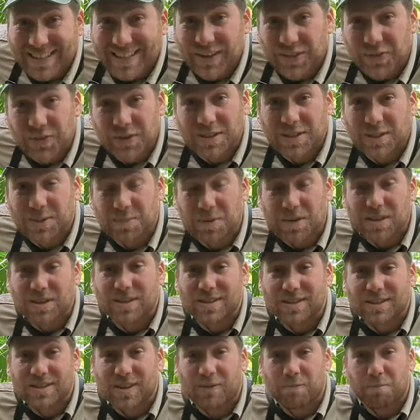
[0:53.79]
different
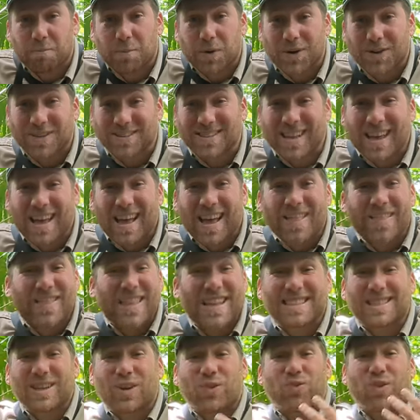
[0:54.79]
species of birds.
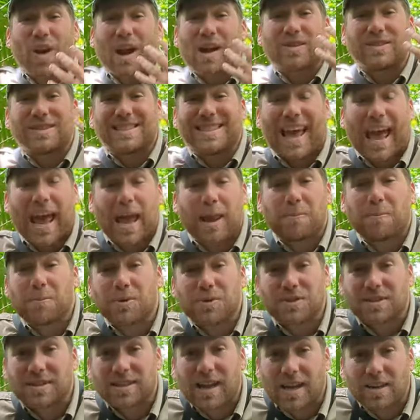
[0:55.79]
That's around
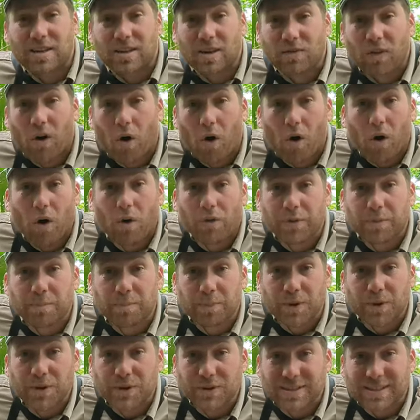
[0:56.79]
10% of all the
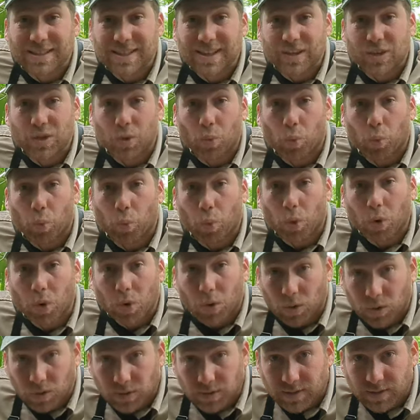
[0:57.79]
birds in the
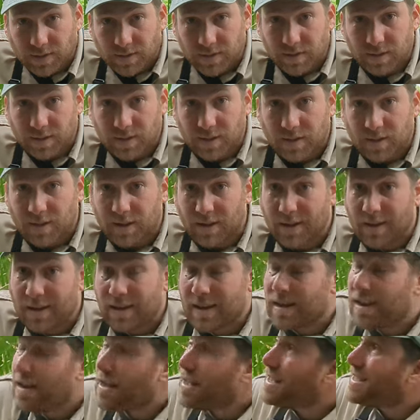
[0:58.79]
world.
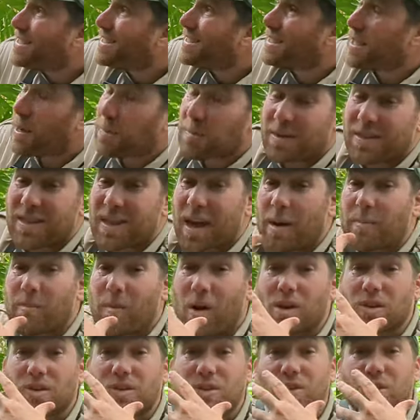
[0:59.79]
Some of them
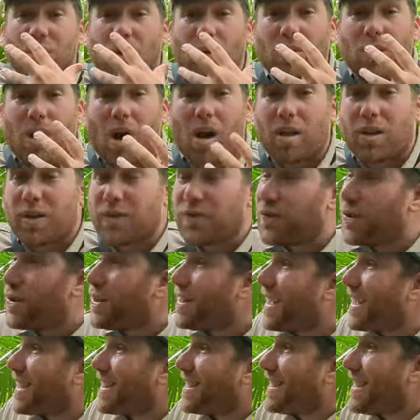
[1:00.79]
are so colorful
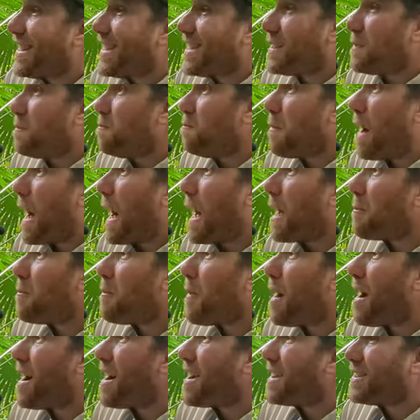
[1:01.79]
like this
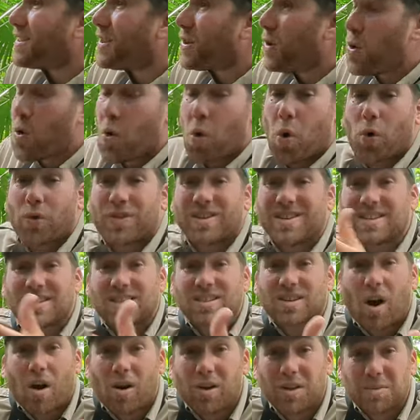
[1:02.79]
motmot or the
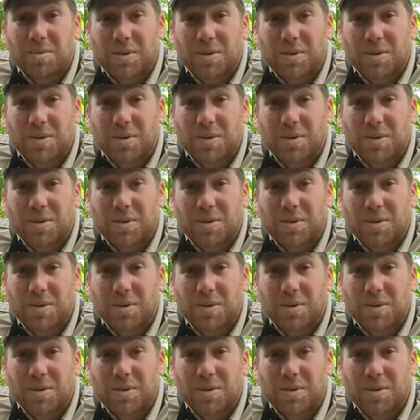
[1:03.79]
scarlet